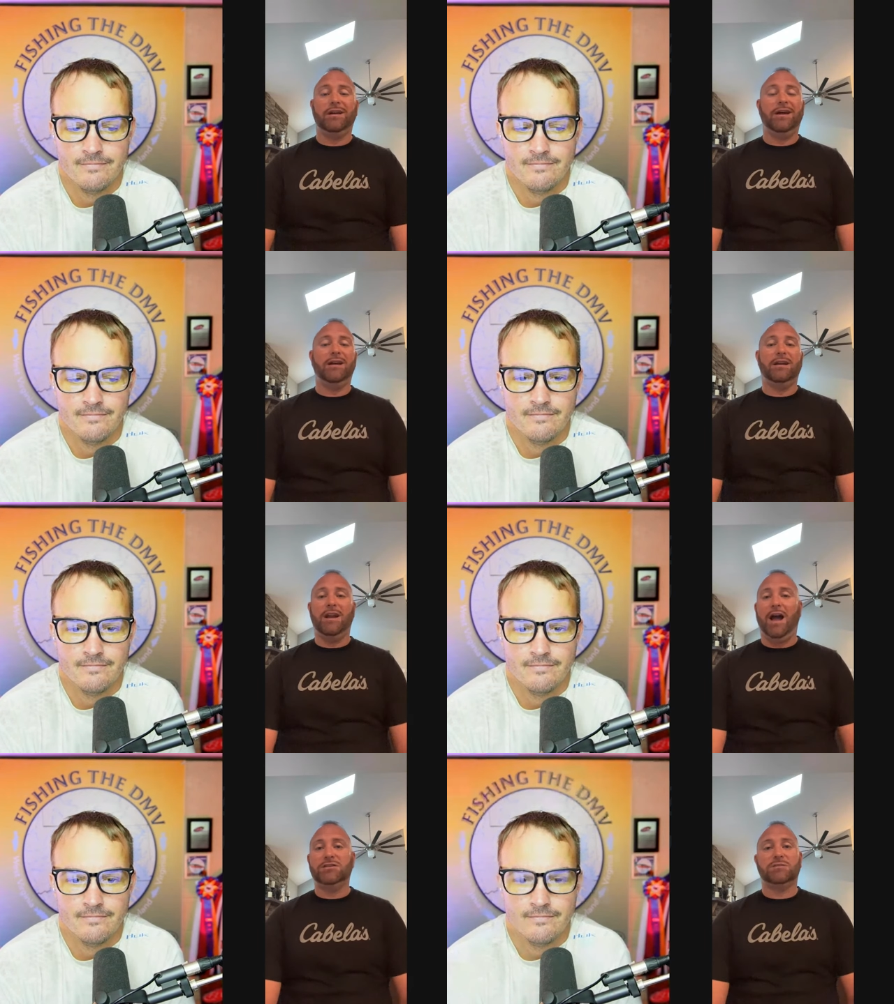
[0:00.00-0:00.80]
Speaker 1: And
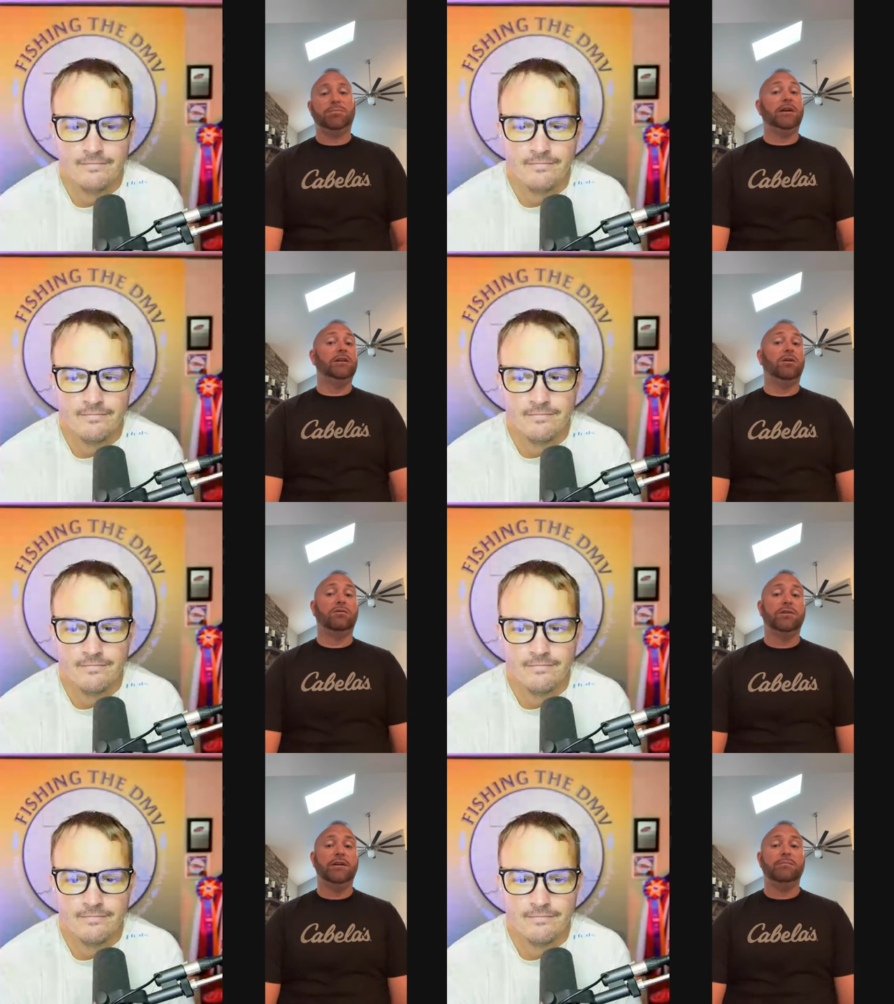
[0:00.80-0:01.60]
I just planned
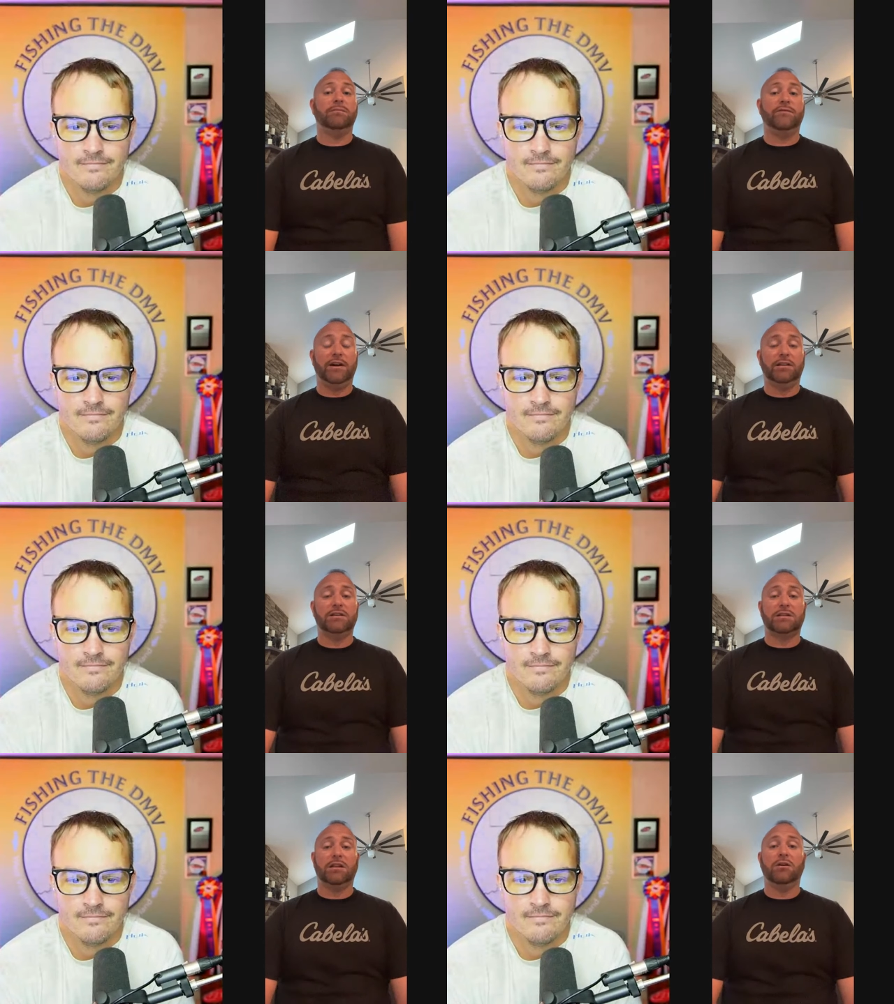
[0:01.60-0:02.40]
on running fairly
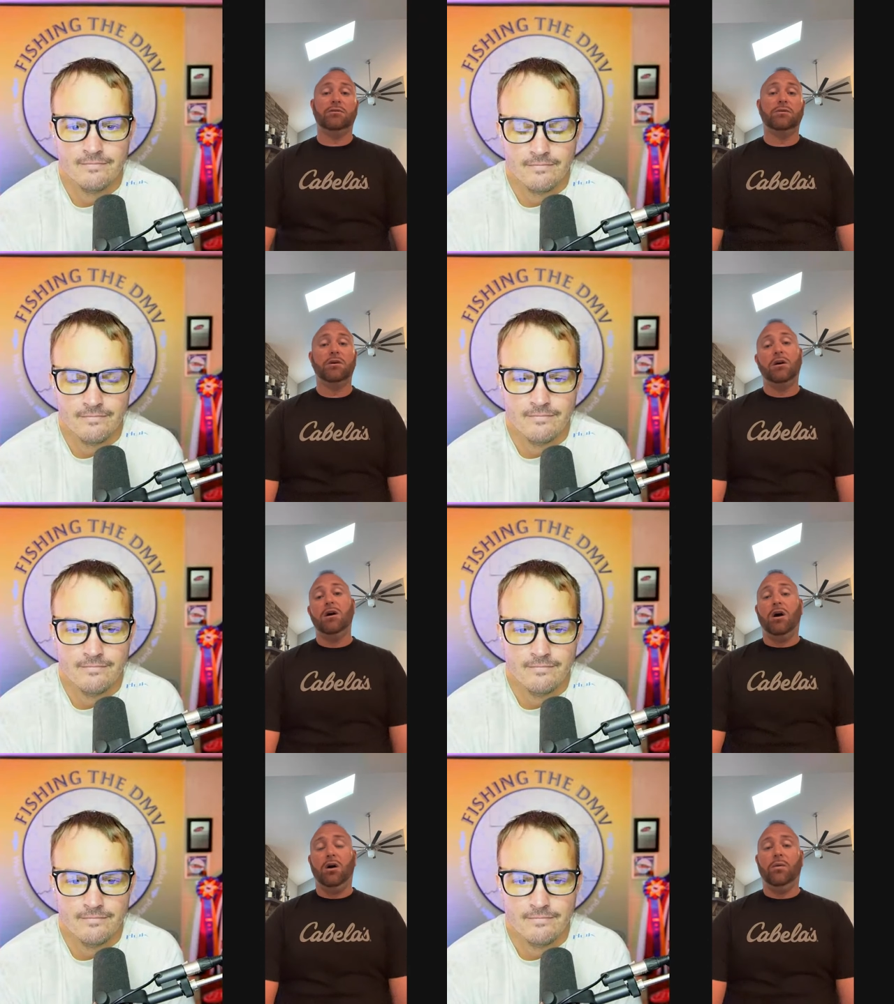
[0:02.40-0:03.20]
slow
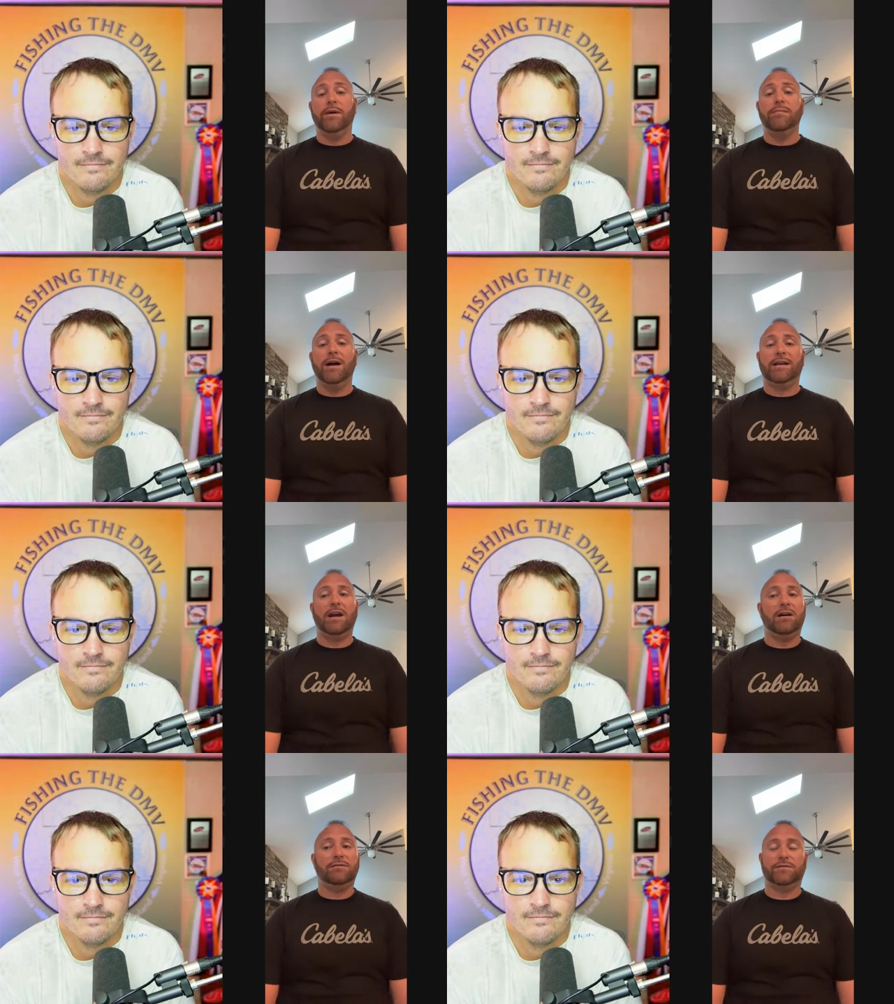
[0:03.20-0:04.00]
all the way back
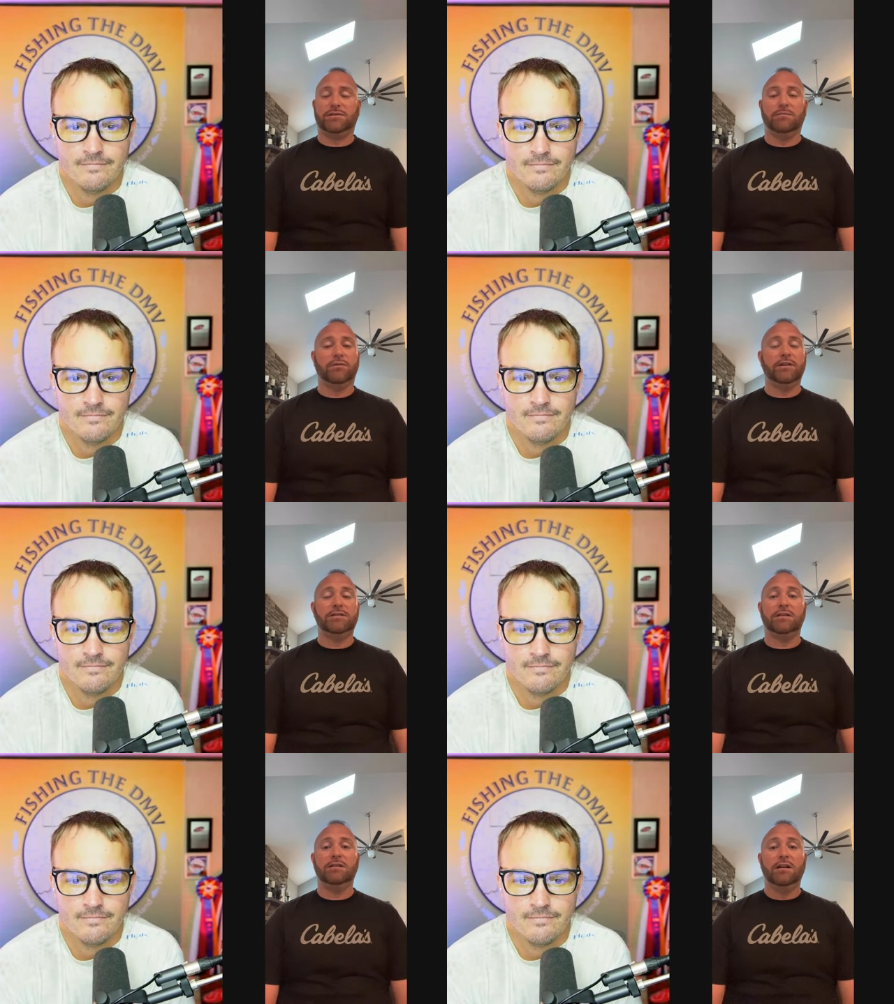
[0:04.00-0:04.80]
out. For some
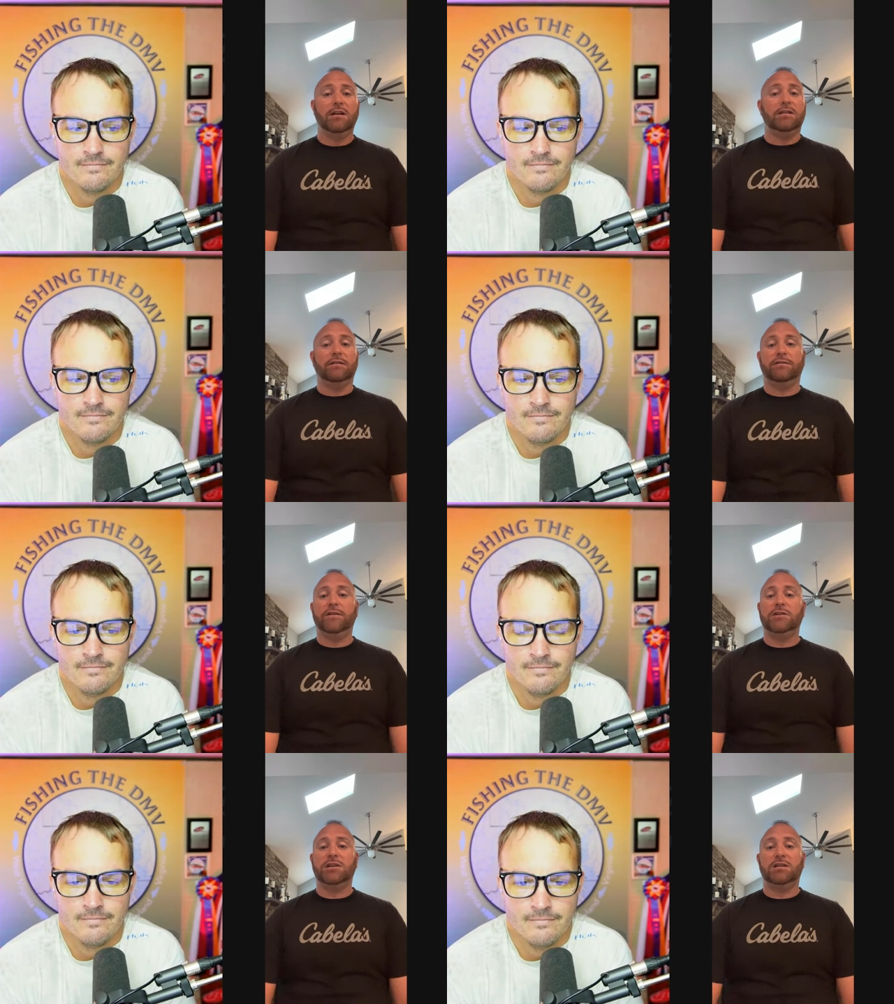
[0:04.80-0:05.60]
reason, the
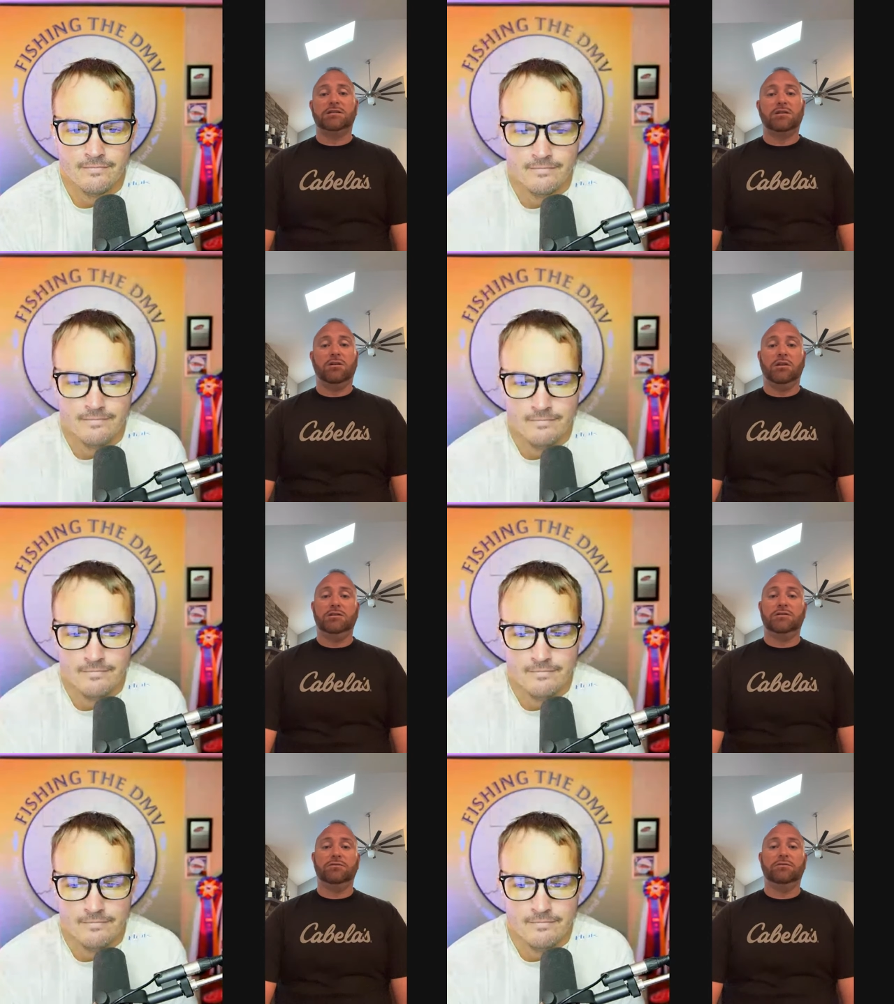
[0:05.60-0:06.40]
fish had started
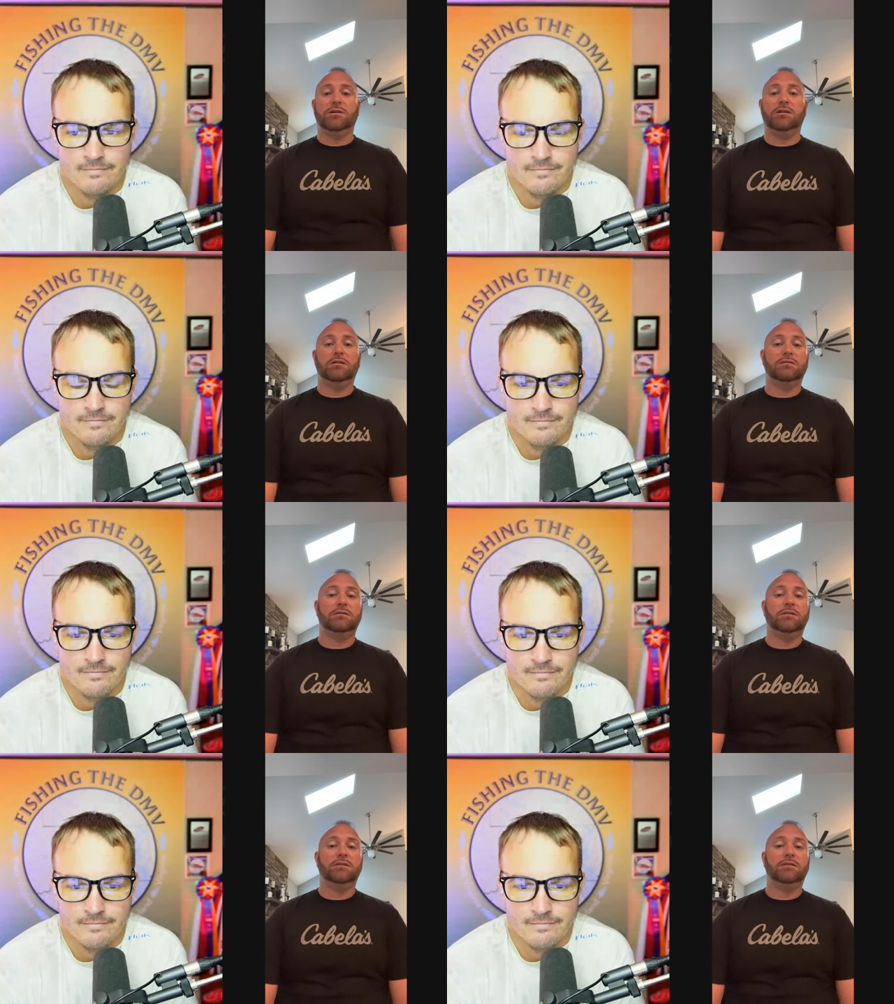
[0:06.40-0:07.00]
to, uh,